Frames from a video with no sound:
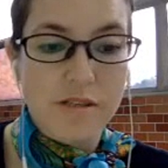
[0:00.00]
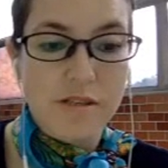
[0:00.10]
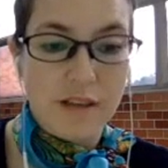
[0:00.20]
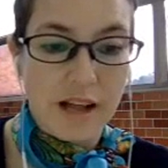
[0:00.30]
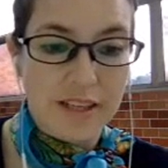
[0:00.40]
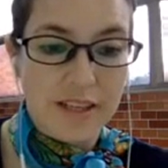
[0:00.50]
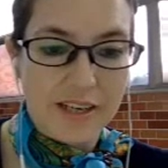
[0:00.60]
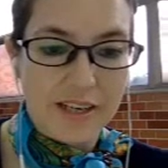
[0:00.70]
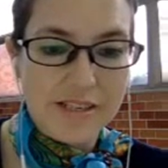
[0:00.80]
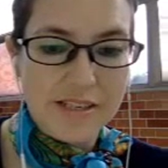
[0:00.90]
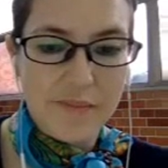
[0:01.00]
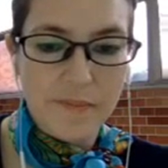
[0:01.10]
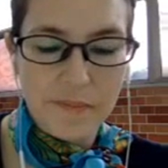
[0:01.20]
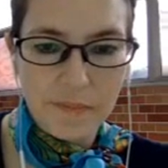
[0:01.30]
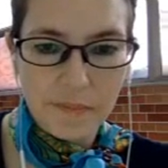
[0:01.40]
to calculate.
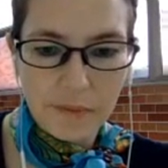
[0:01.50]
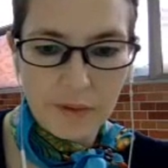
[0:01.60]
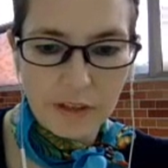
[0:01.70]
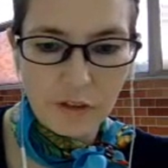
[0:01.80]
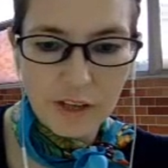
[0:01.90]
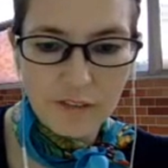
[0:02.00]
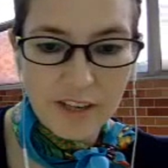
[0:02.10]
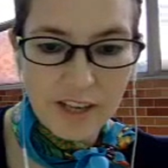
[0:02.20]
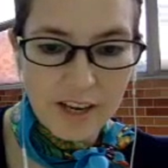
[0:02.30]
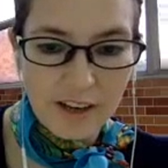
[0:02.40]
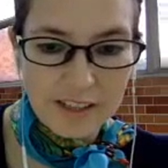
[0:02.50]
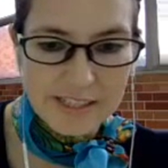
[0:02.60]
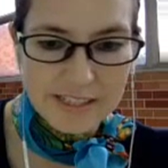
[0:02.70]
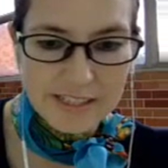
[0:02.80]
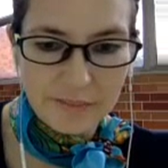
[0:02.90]
Okay, you're giving it an ID.